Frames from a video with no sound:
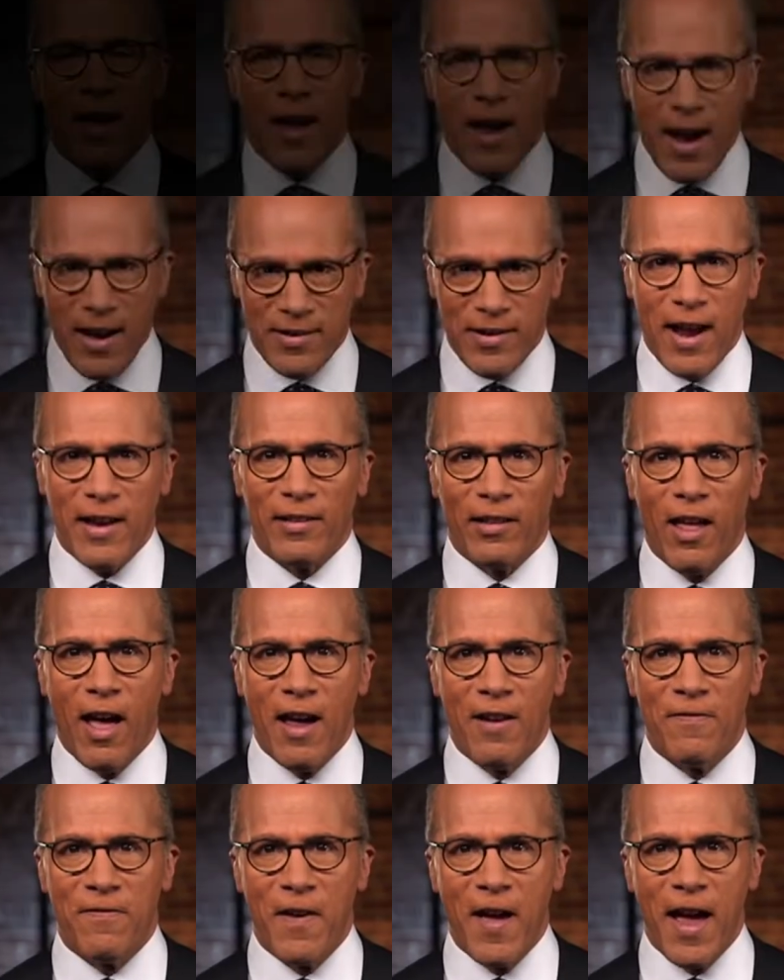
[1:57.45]
Hey,
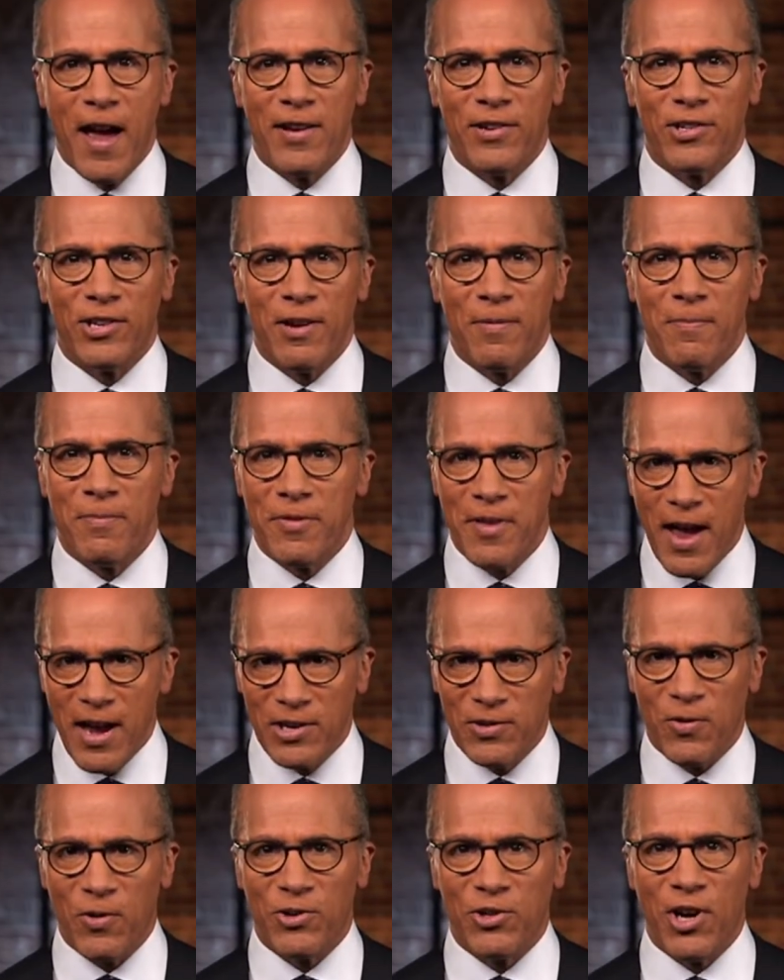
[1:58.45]
Dateline fans. Thanks
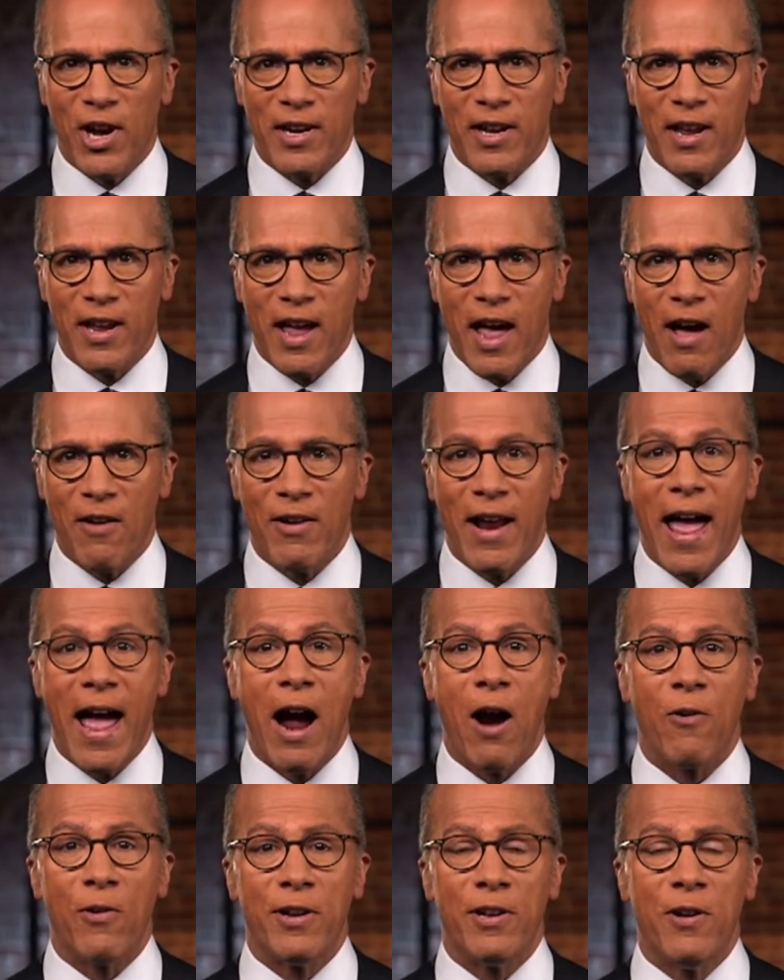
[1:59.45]
for checking out
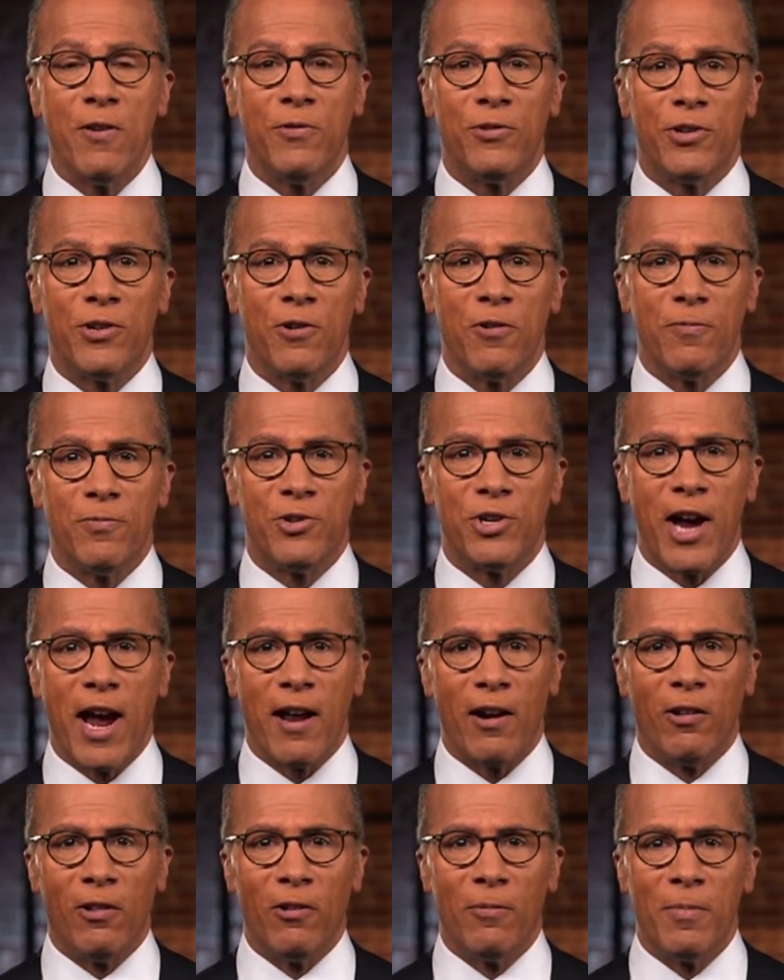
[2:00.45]
our YouTube
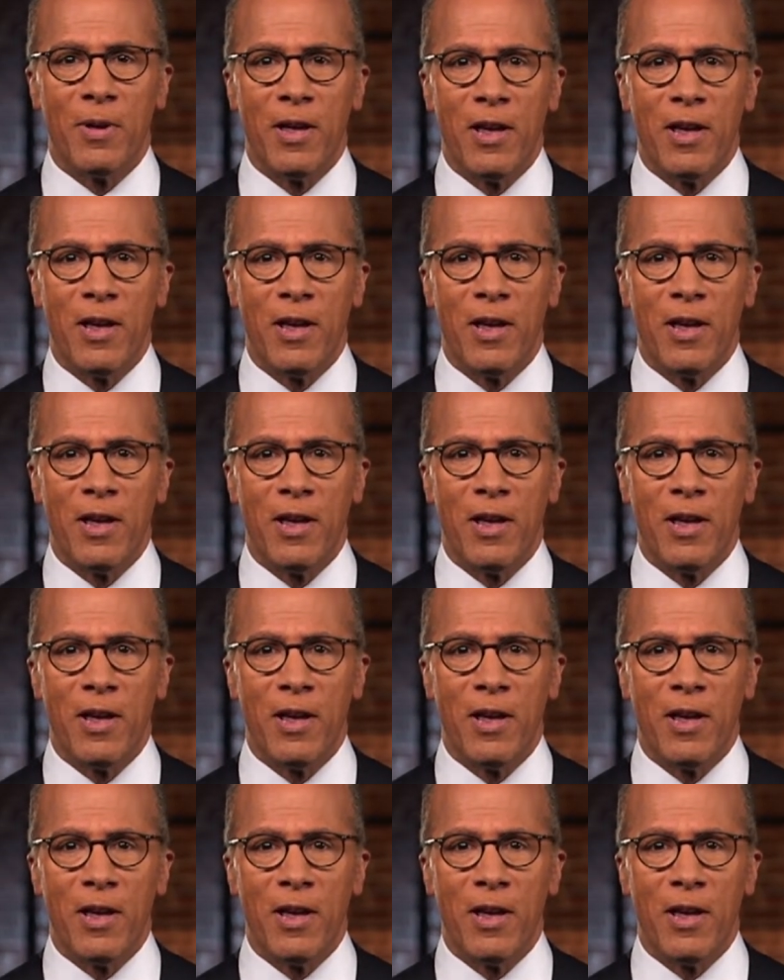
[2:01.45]
channel.